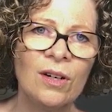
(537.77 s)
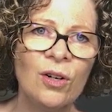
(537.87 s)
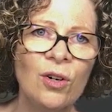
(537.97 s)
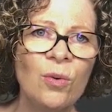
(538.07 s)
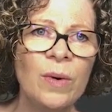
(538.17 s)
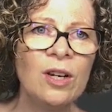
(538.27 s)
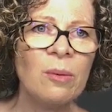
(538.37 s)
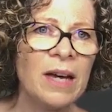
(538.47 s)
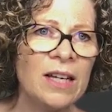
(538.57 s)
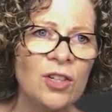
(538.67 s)
Or when your
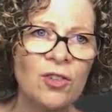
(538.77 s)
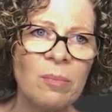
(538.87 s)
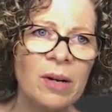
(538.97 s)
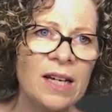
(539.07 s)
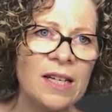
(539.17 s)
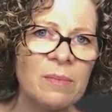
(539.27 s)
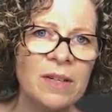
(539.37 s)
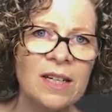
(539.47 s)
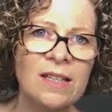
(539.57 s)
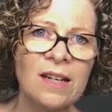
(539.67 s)
mandatory
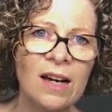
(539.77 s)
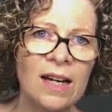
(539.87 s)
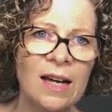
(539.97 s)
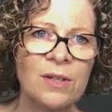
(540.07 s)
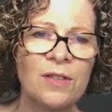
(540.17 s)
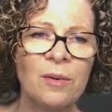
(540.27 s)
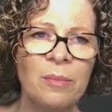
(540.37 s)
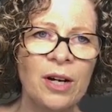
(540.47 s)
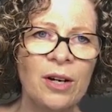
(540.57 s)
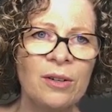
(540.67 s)
placement is 9 hours from
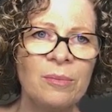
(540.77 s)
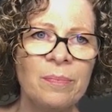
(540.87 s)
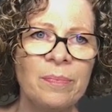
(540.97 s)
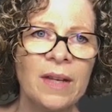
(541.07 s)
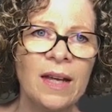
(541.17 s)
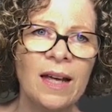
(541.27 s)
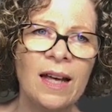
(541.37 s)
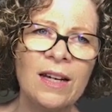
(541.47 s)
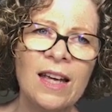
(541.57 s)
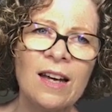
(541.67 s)
home
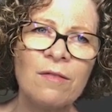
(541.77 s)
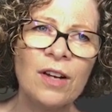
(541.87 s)
and you have